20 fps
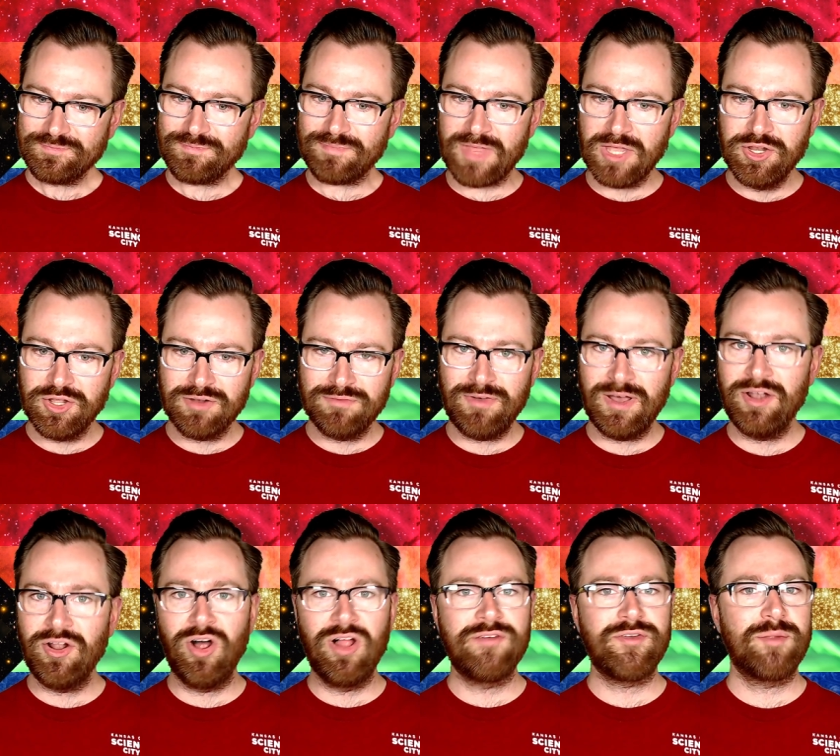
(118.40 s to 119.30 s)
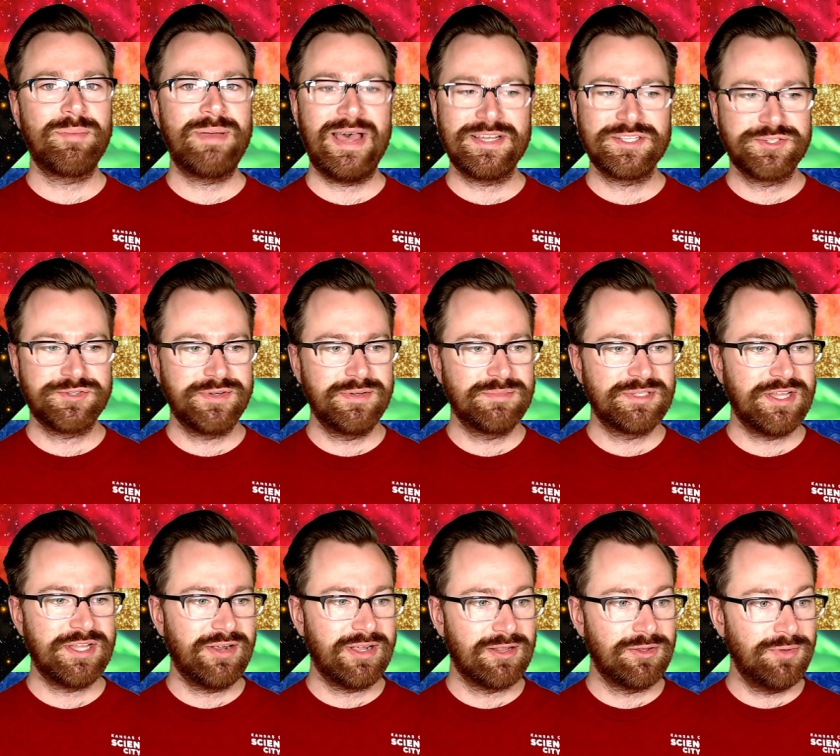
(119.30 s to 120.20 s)
And you can find all of our past streams
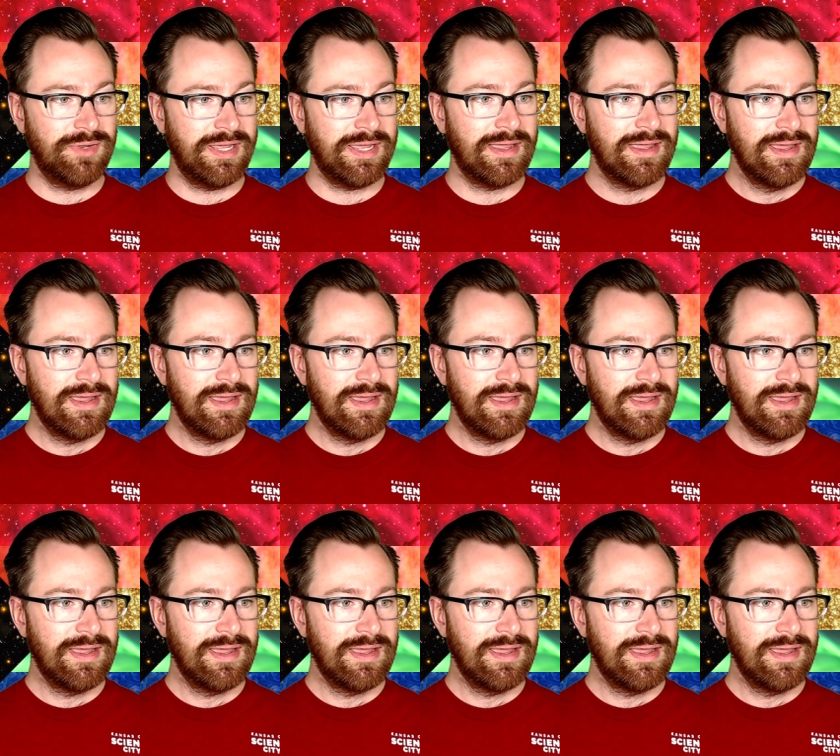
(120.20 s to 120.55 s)
there, including